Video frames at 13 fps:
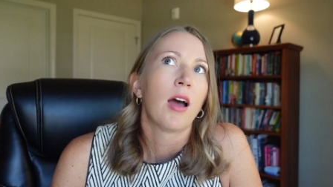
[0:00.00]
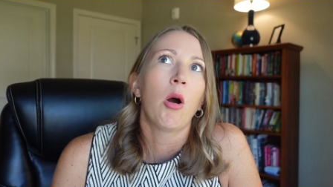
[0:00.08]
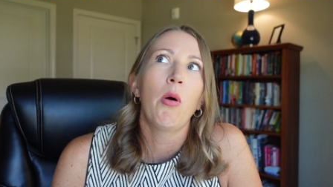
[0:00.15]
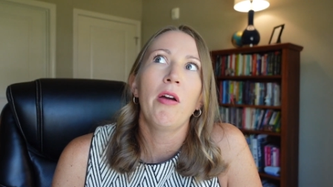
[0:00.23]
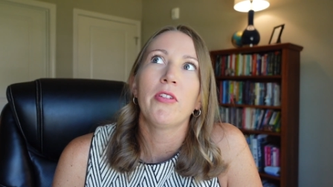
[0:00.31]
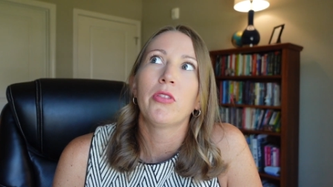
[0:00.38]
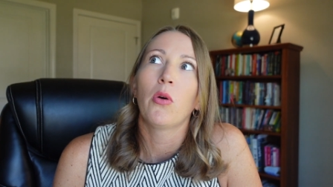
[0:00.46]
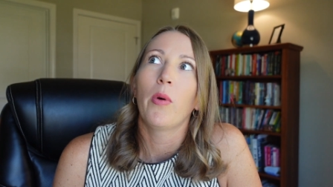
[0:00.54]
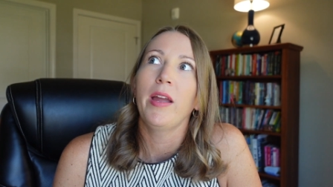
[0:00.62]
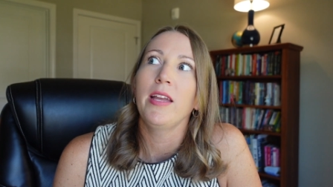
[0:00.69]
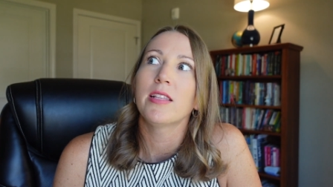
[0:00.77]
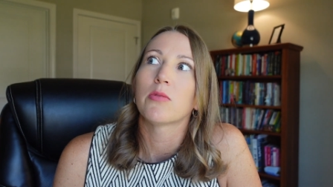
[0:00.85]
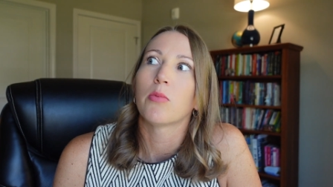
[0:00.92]
However, the
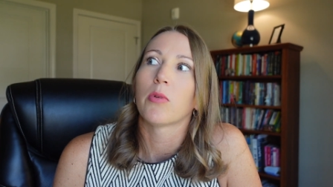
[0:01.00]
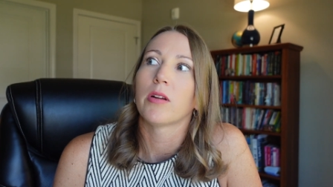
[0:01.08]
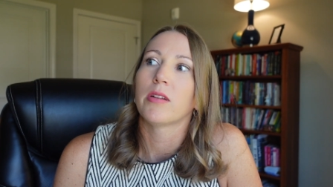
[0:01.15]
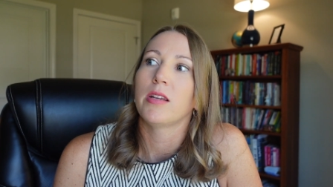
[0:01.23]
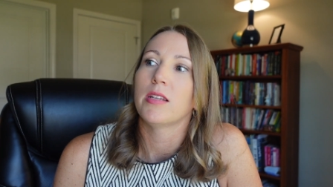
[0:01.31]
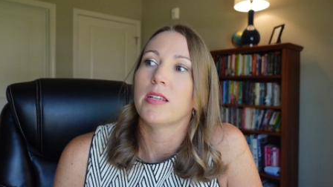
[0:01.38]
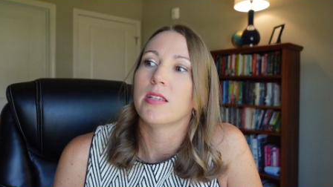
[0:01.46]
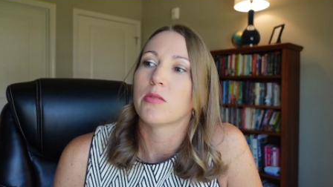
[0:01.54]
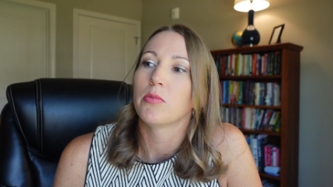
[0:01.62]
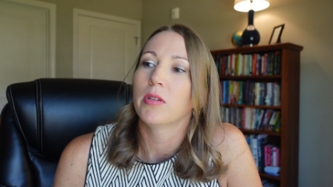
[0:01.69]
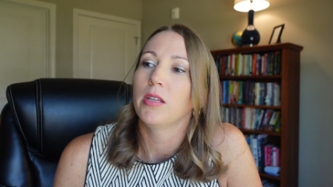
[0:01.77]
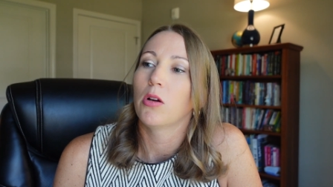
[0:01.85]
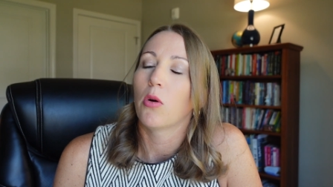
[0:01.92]
way it's worded is
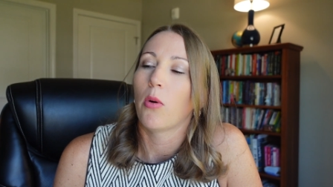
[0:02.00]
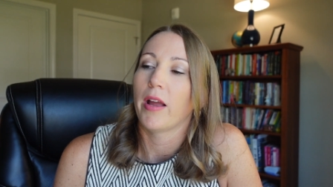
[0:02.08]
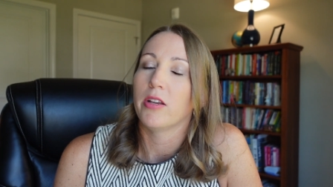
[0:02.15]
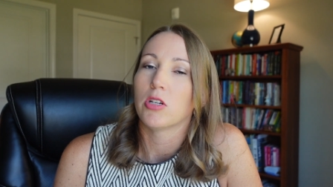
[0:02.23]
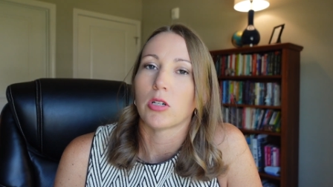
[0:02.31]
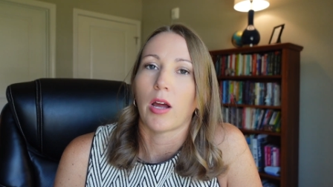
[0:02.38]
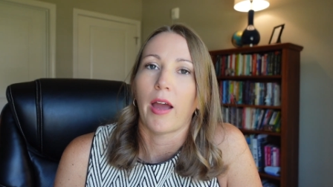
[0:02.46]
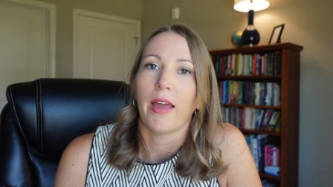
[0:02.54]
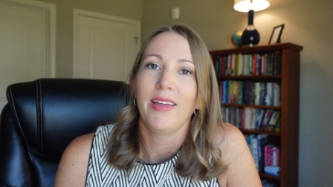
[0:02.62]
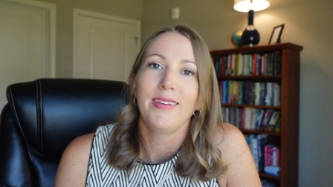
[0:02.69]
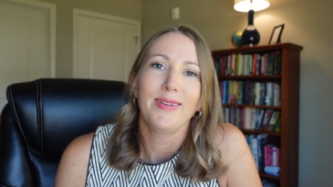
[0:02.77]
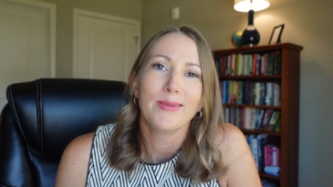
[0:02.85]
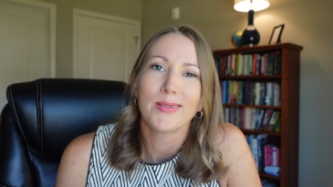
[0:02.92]
really quite dry.
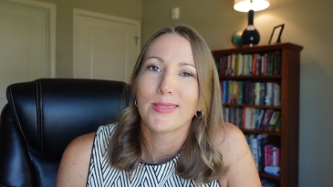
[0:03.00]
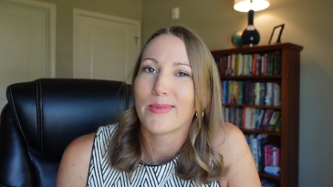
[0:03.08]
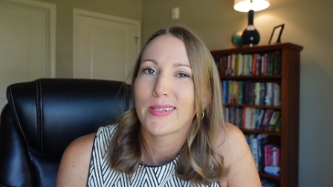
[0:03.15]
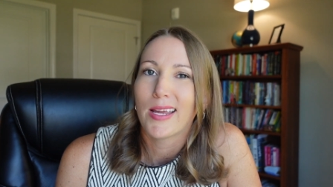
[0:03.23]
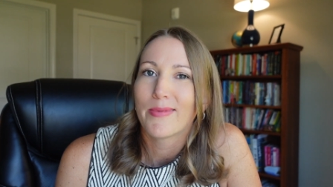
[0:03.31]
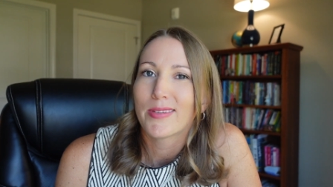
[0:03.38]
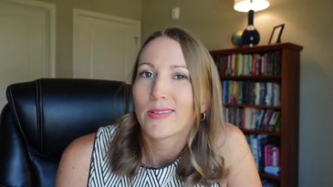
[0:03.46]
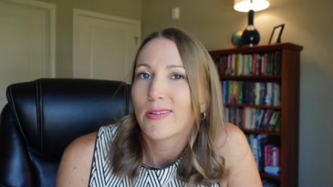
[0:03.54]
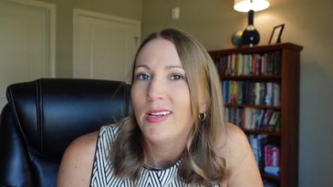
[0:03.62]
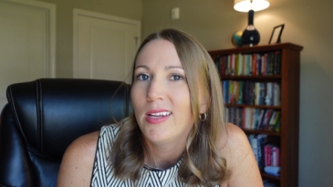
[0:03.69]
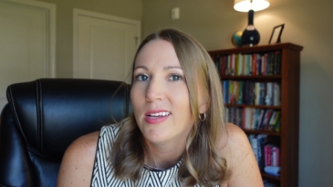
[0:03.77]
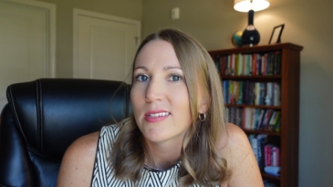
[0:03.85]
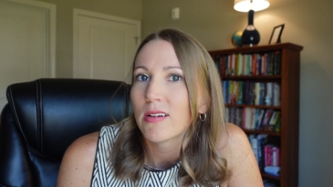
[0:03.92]
And you know, sometimes
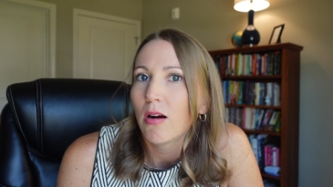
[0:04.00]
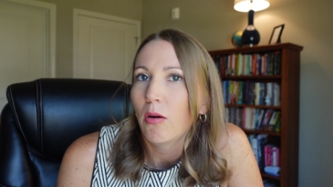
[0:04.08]
learning isn't